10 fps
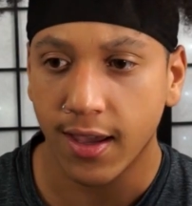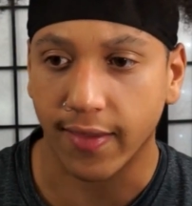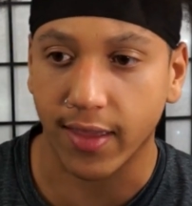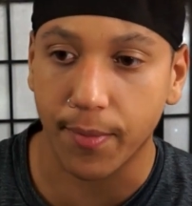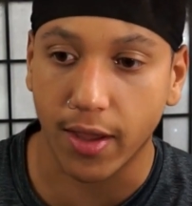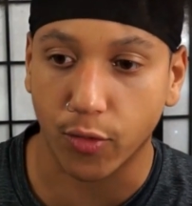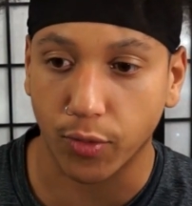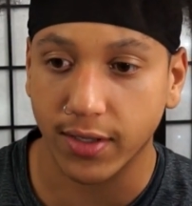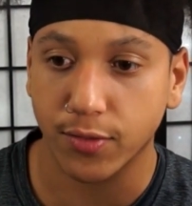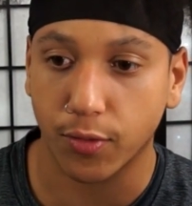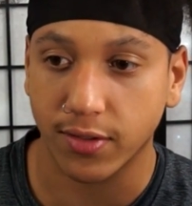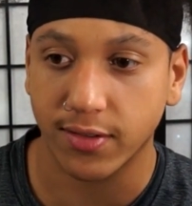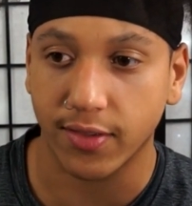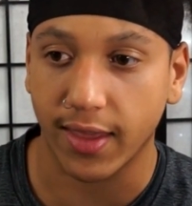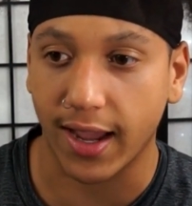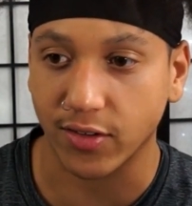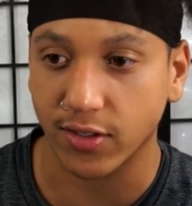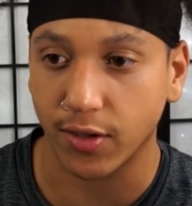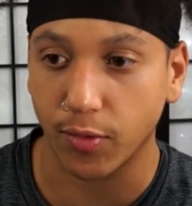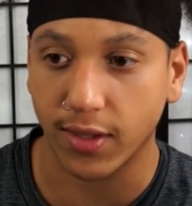and the amount of resources that they
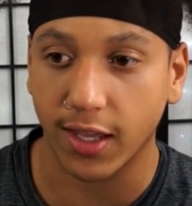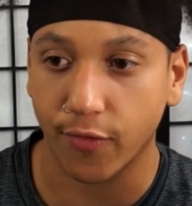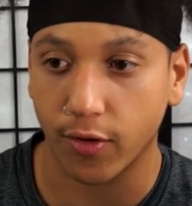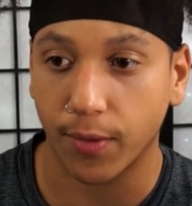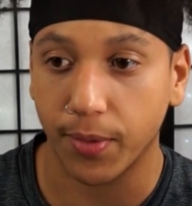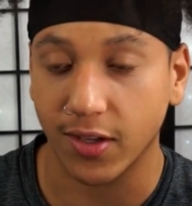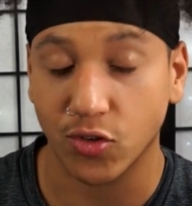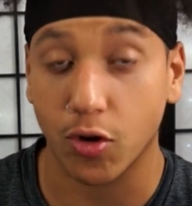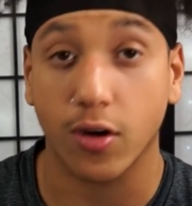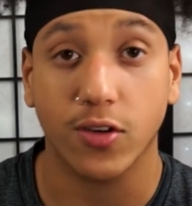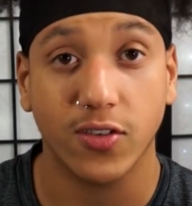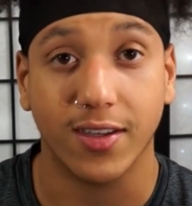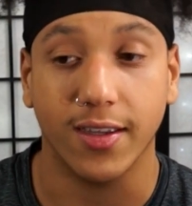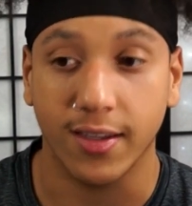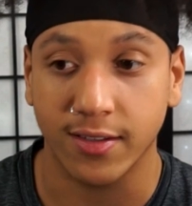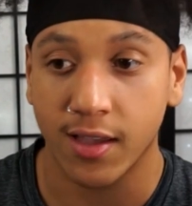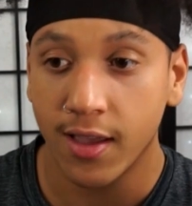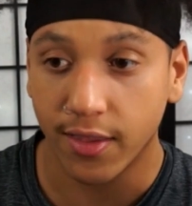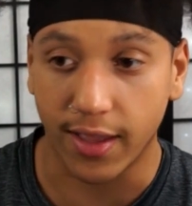actually, you know, gave her to be as strong as she is.